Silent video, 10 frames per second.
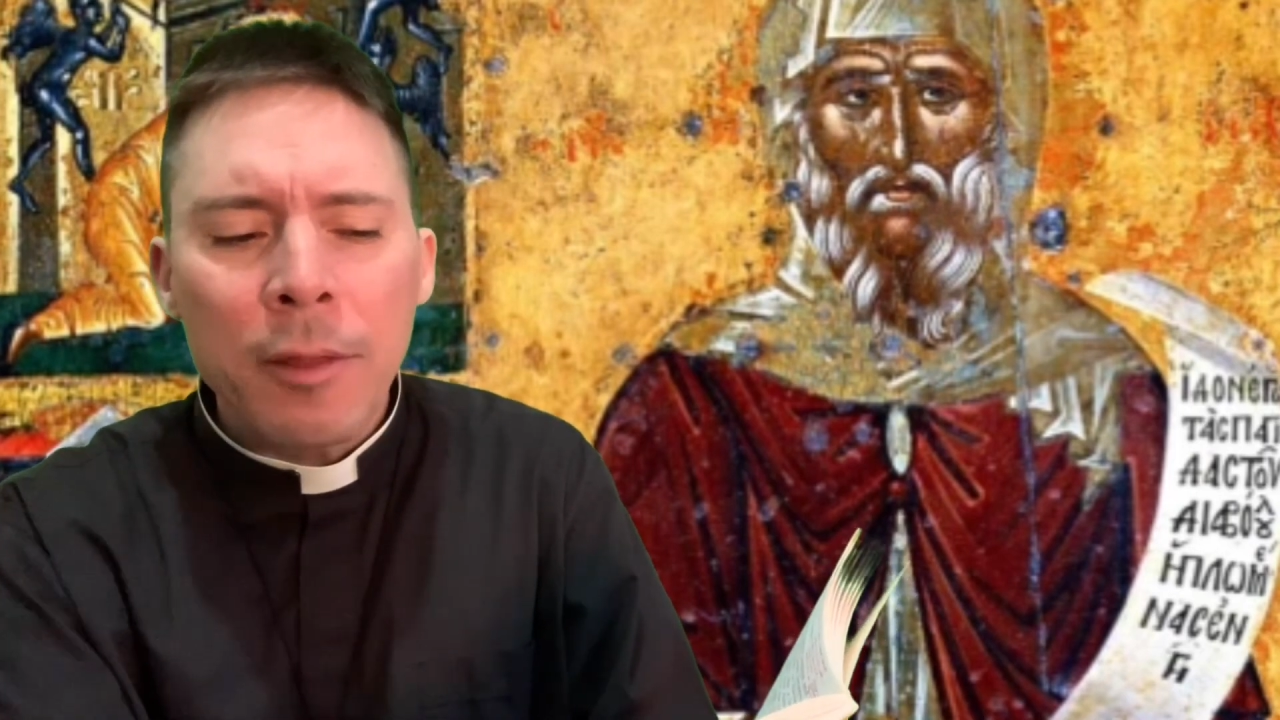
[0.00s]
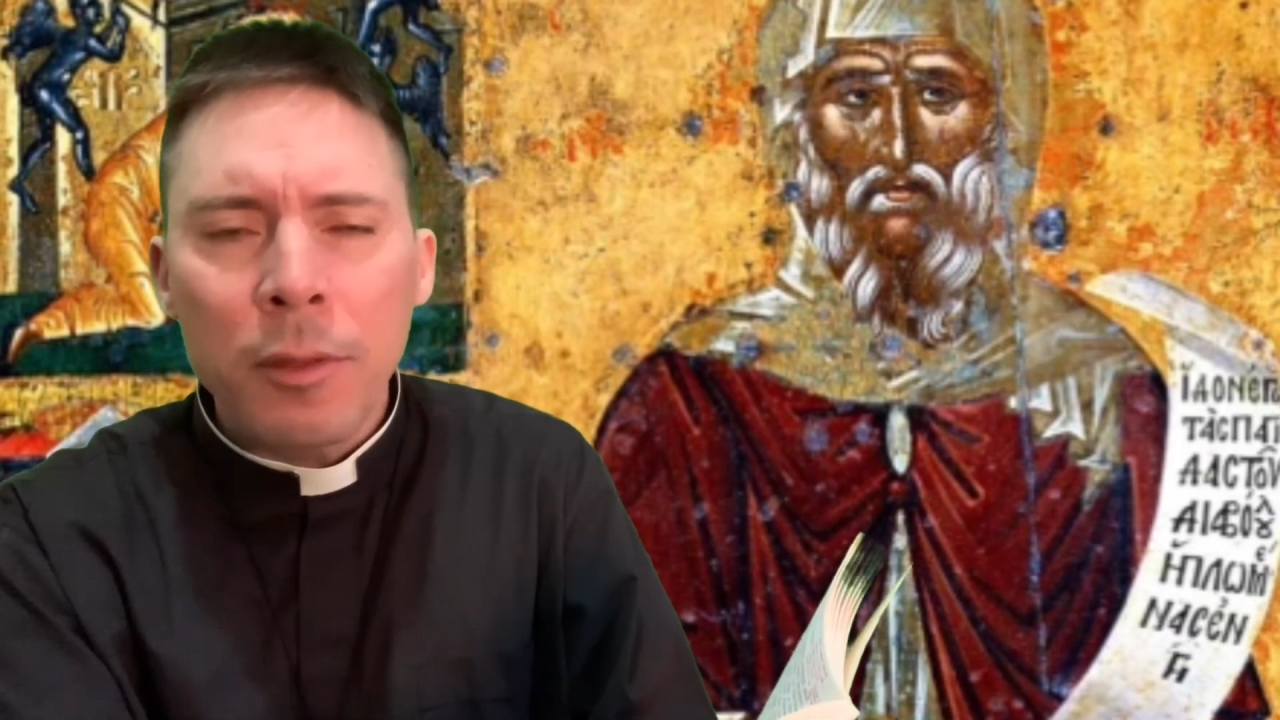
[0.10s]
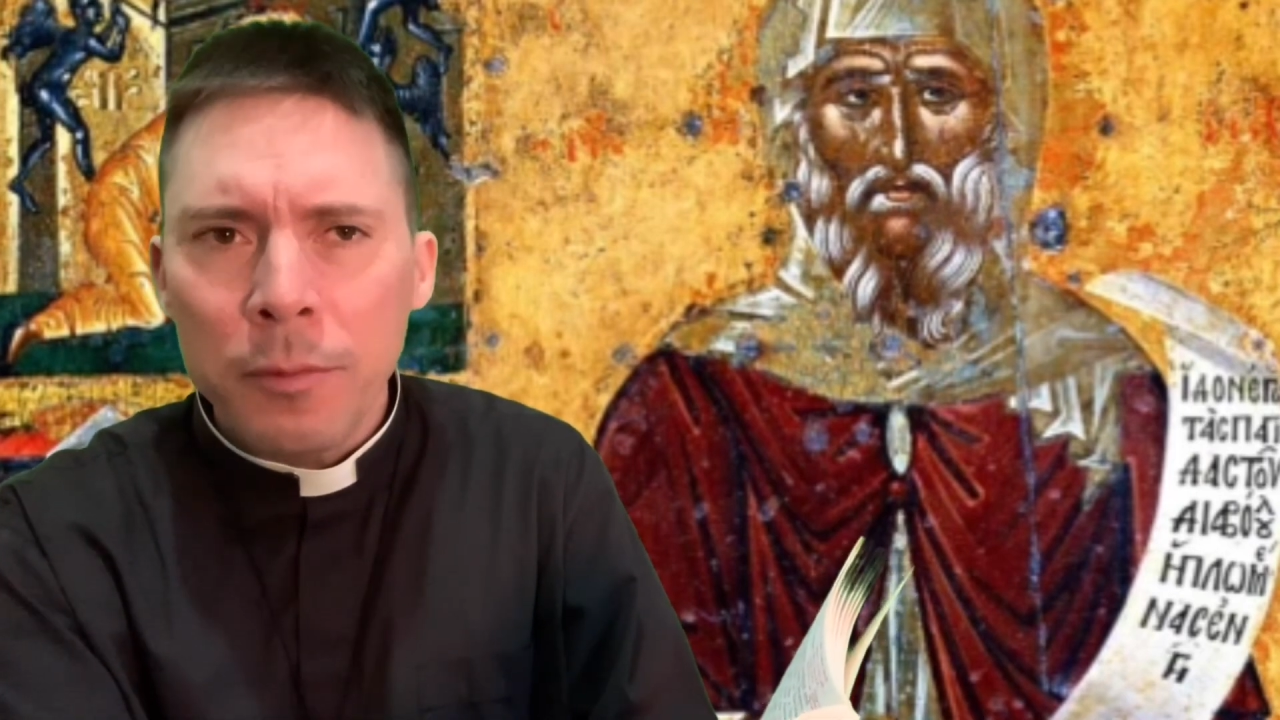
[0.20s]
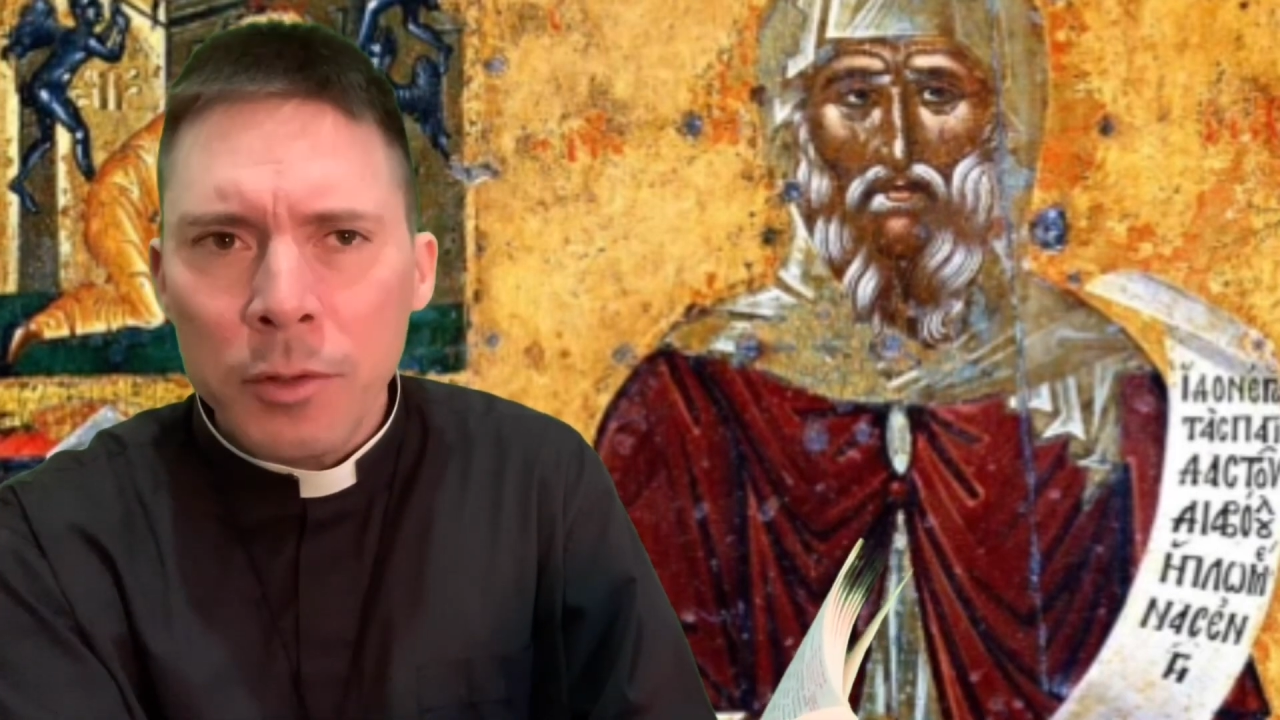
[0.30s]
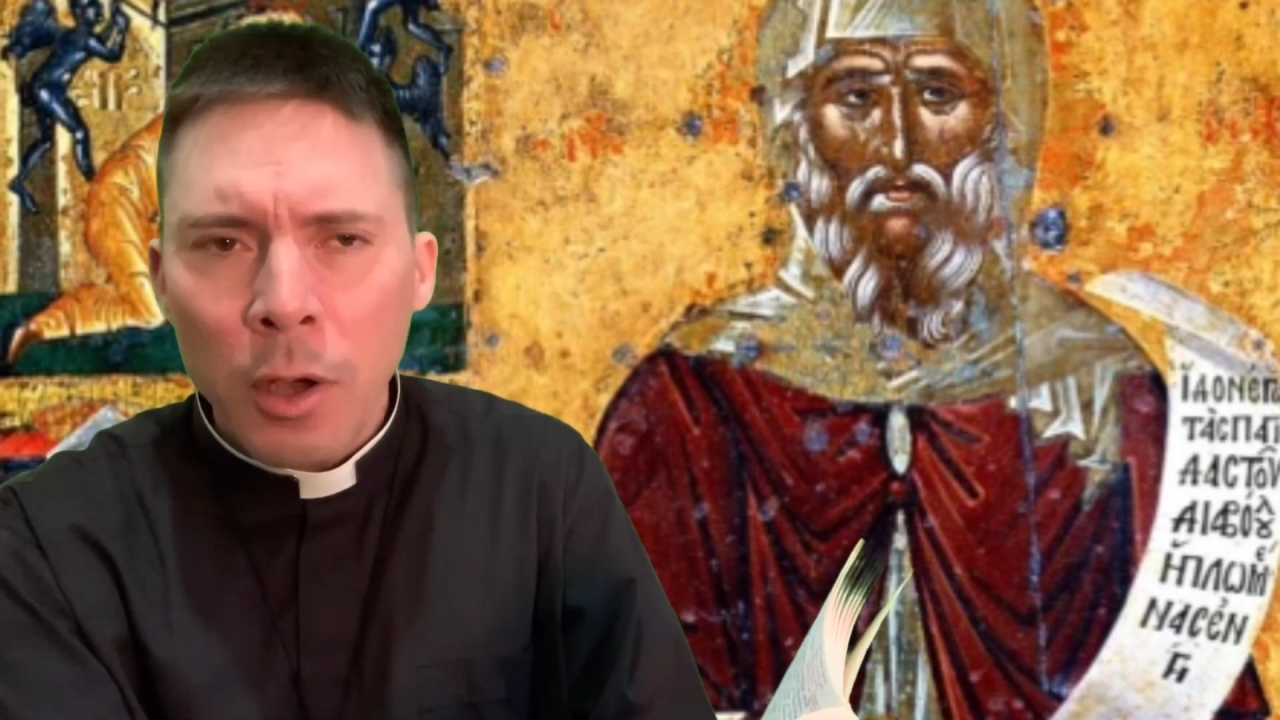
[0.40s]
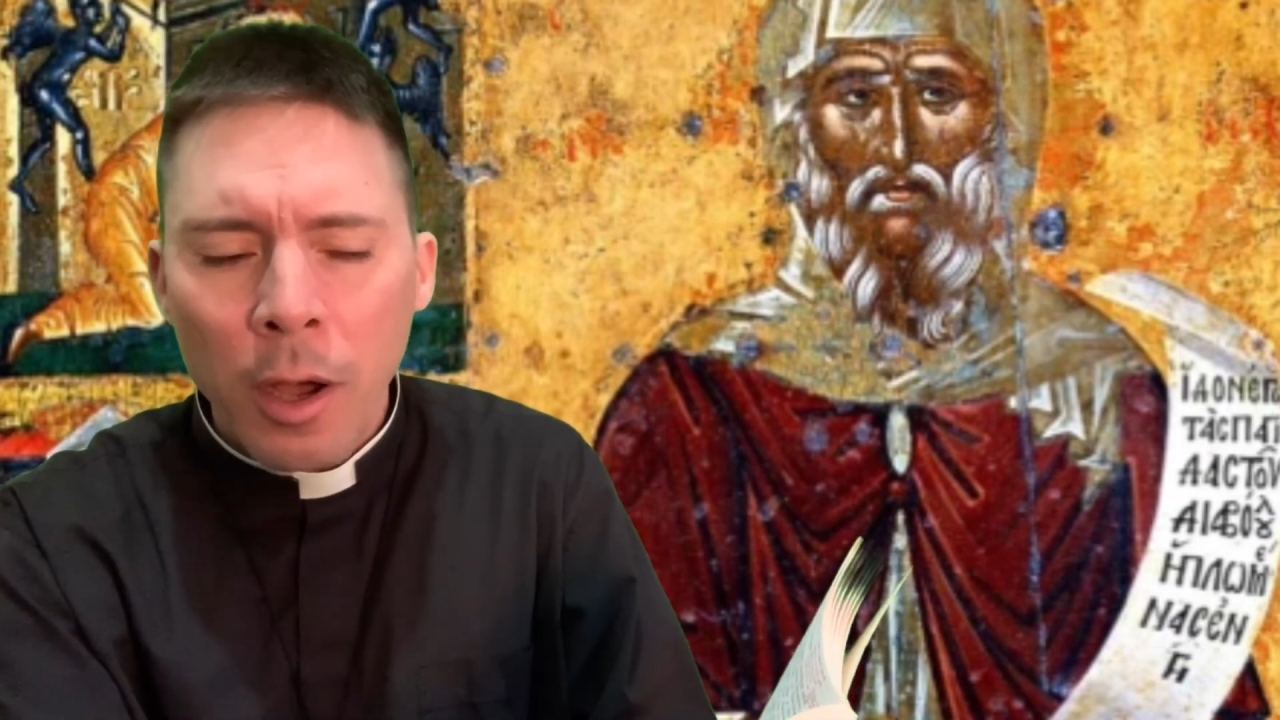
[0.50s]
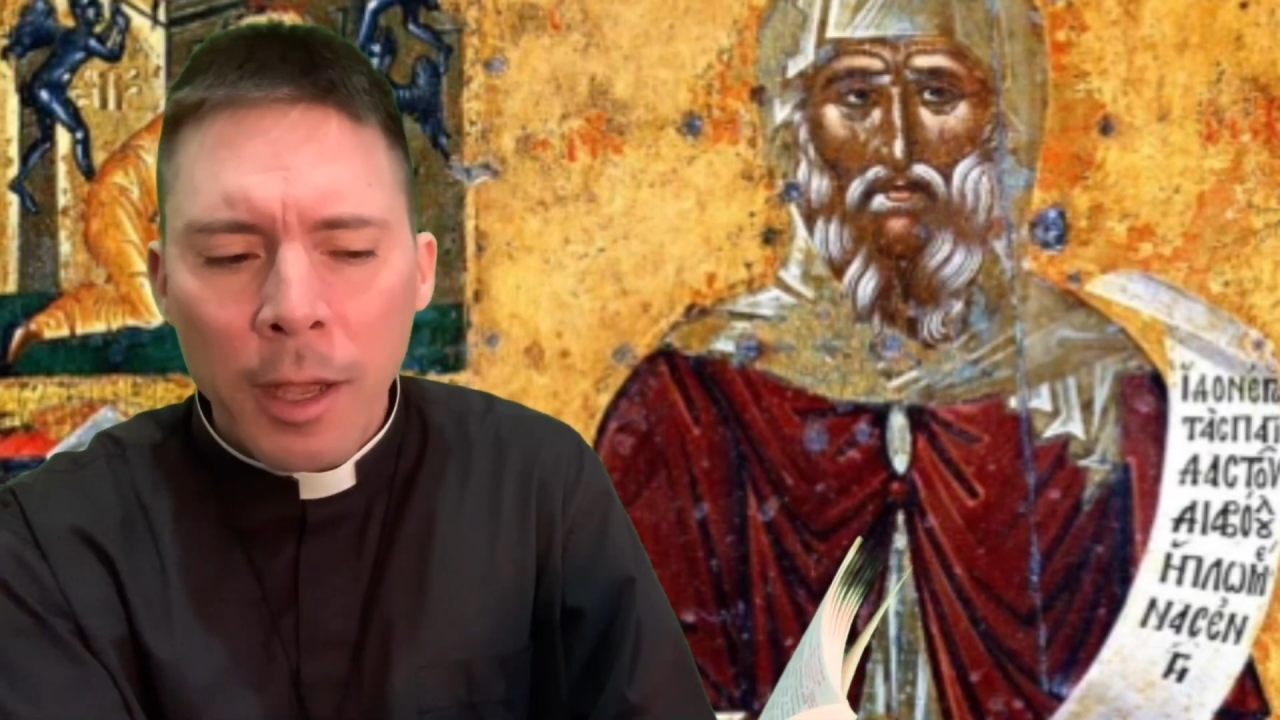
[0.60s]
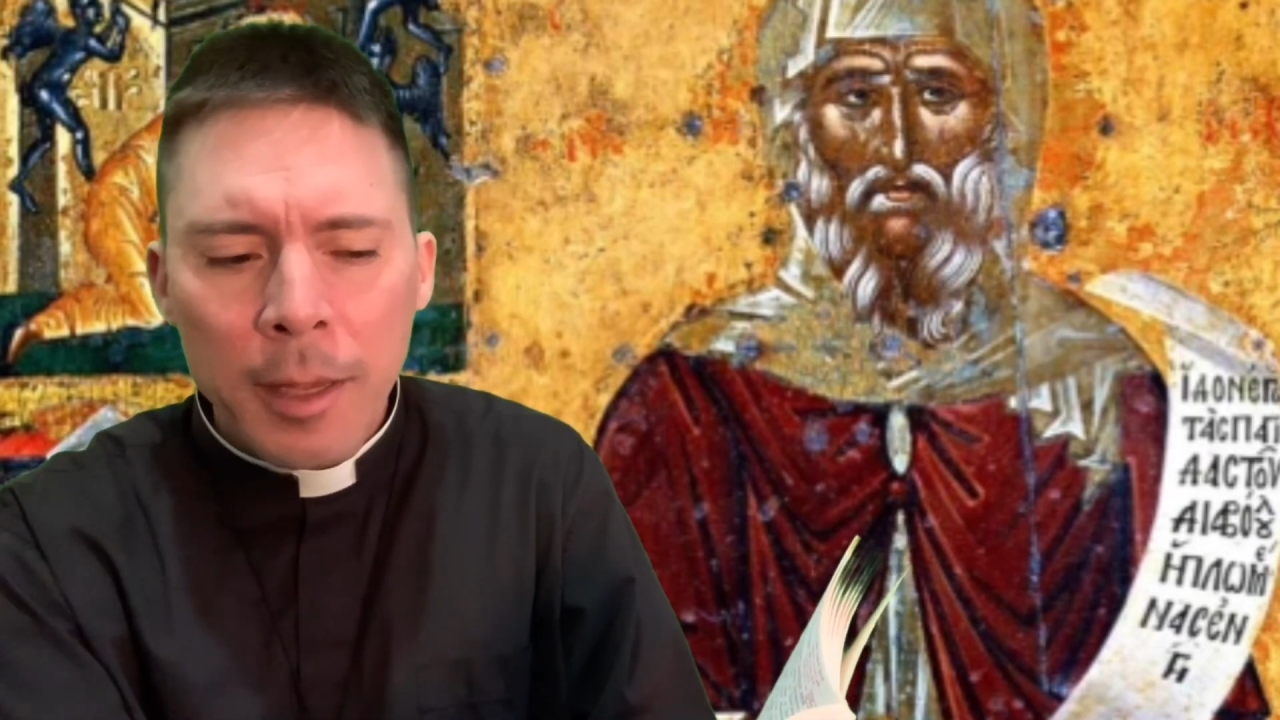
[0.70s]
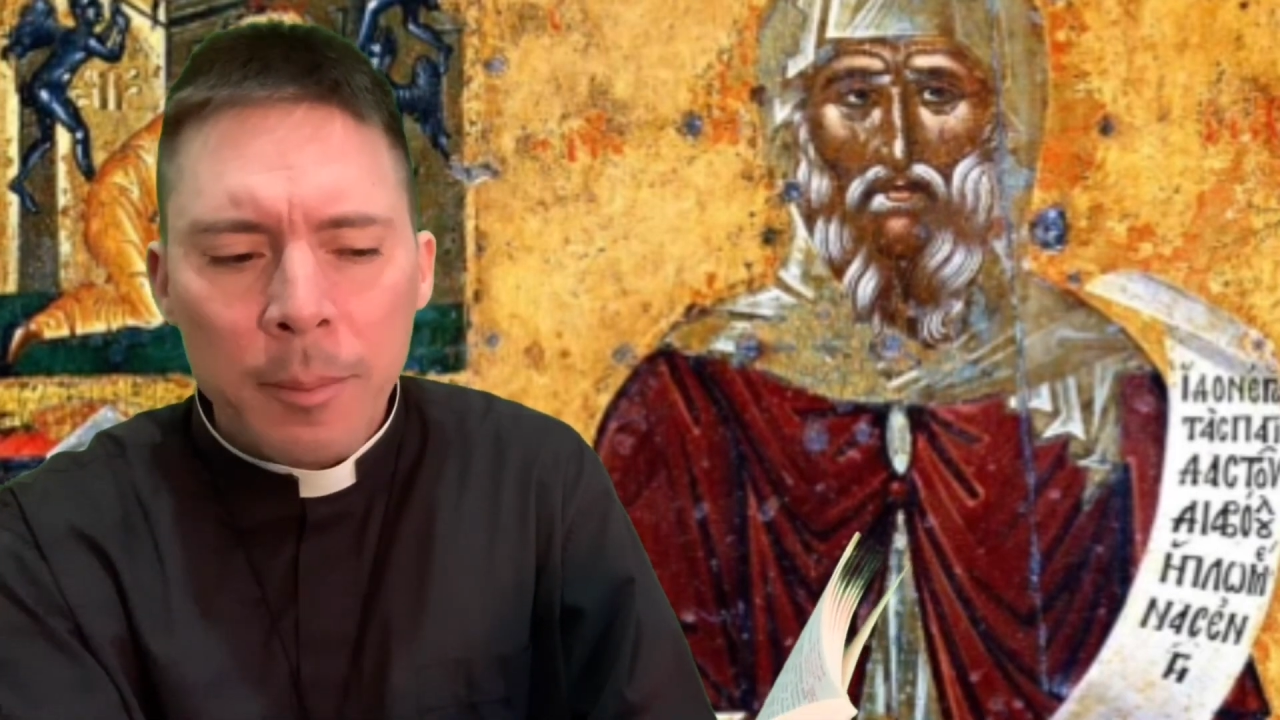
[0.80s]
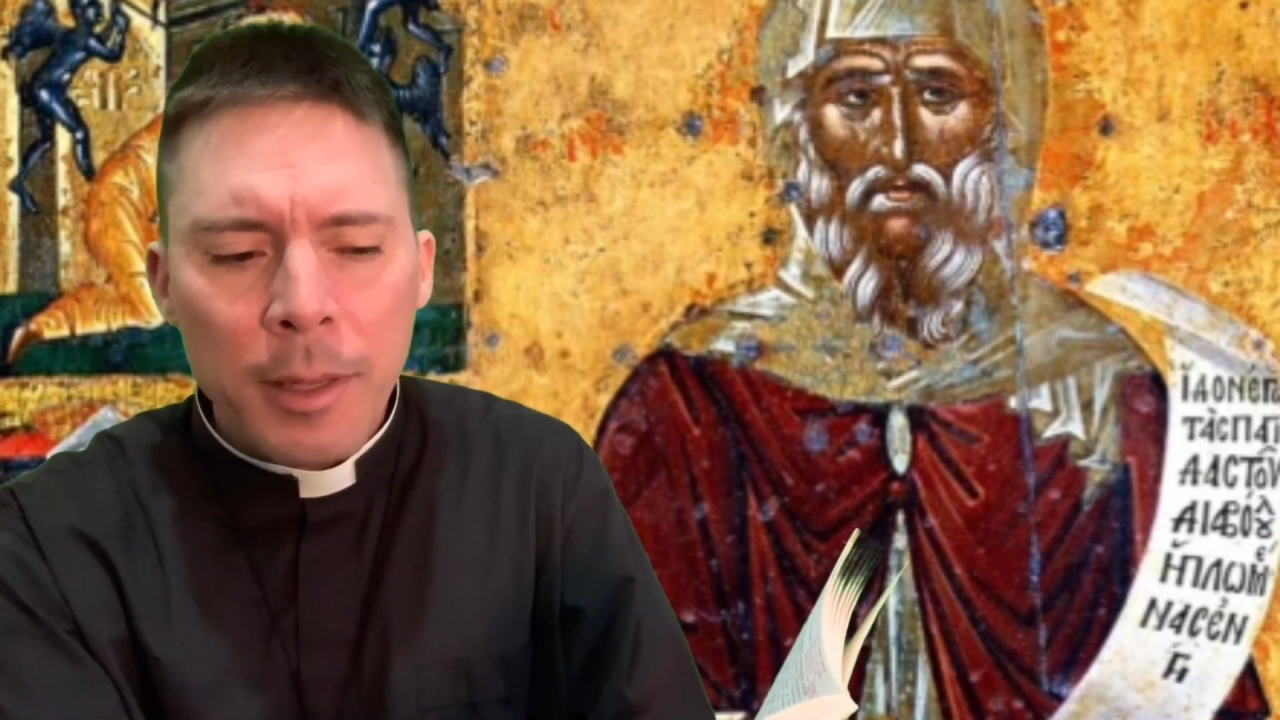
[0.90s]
of time